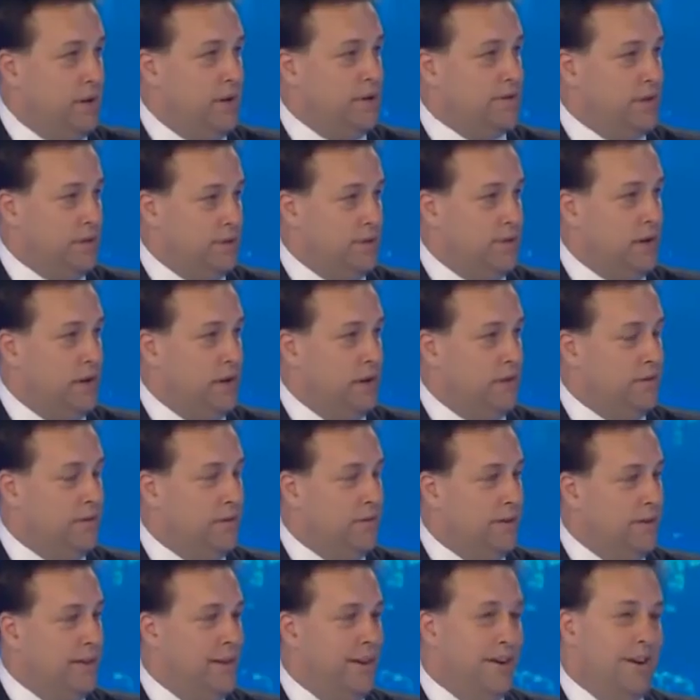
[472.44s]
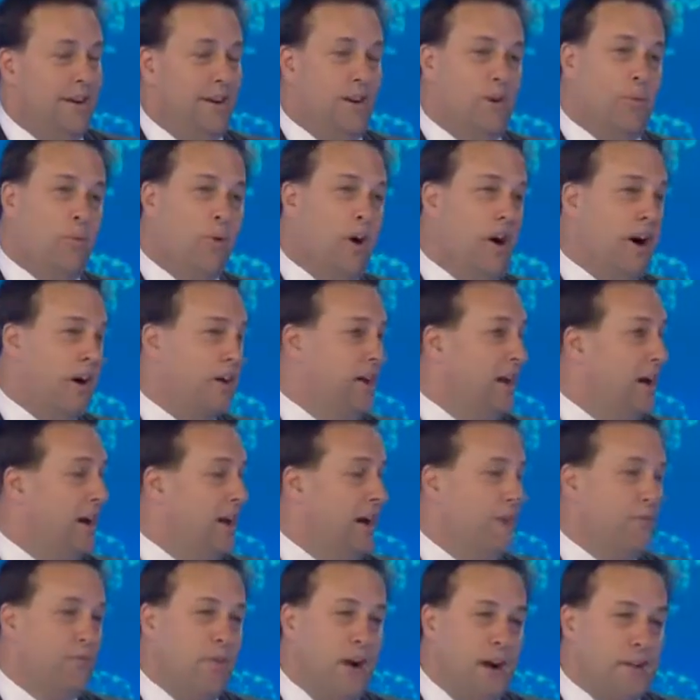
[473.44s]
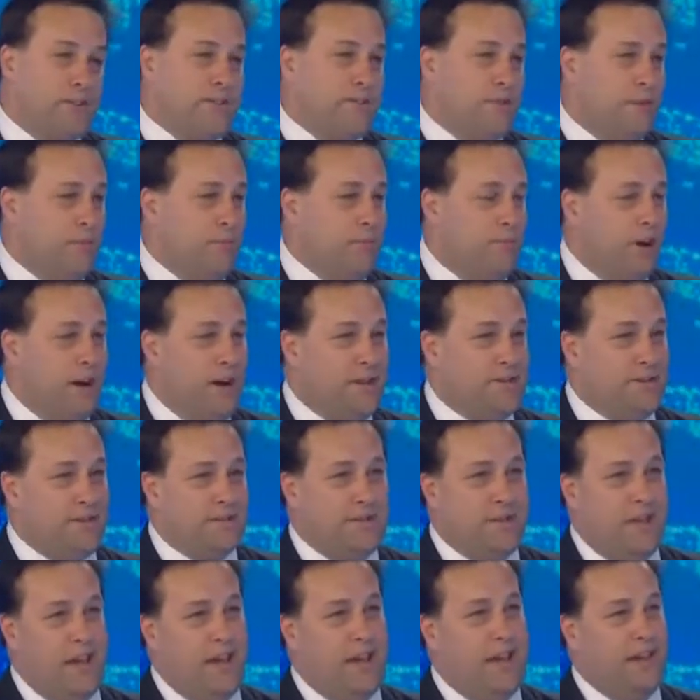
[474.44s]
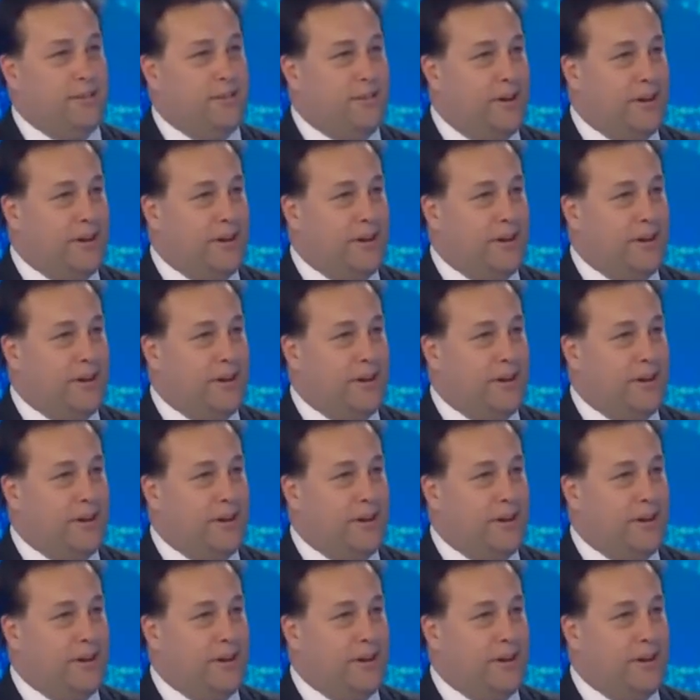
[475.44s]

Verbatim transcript: any other kind of citizenship? Well, I can't have Russian by descent.